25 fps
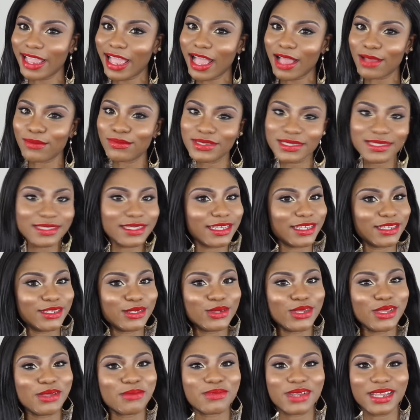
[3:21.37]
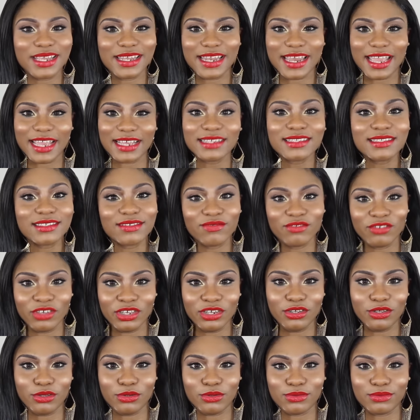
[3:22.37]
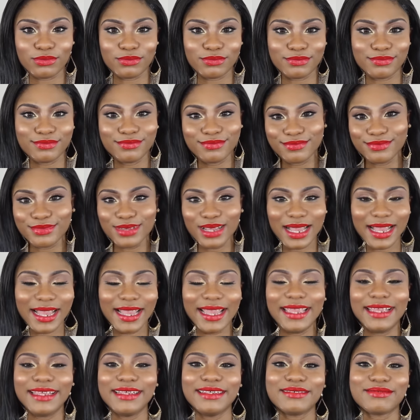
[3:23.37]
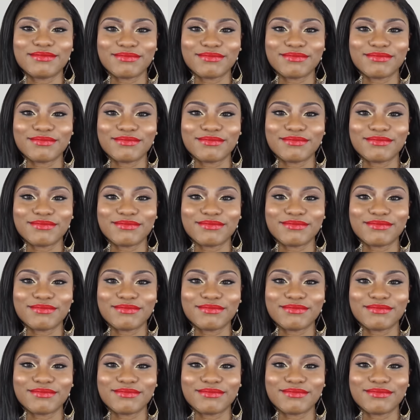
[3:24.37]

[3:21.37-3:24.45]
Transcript: I'll be seeing you in my next video. Bye.